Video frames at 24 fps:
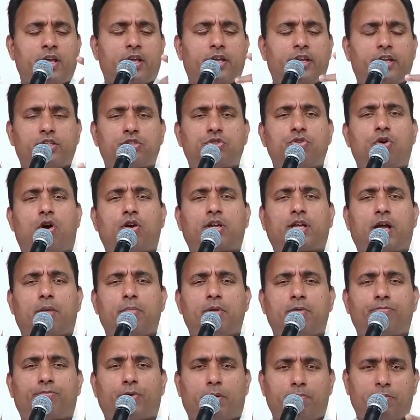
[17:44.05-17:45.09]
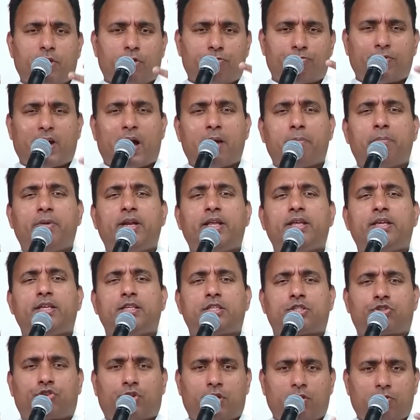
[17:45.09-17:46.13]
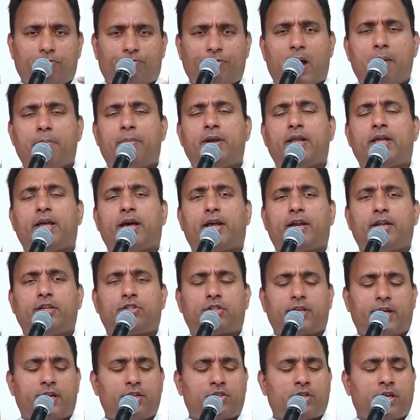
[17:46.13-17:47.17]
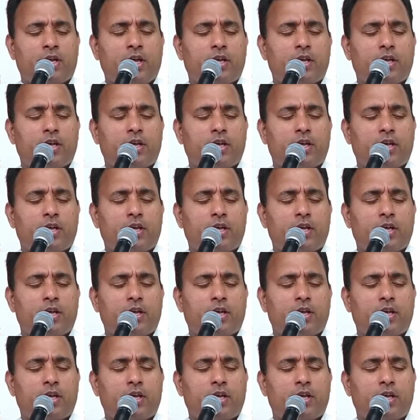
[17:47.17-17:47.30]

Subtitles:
It is not coming from your family history or family heritage.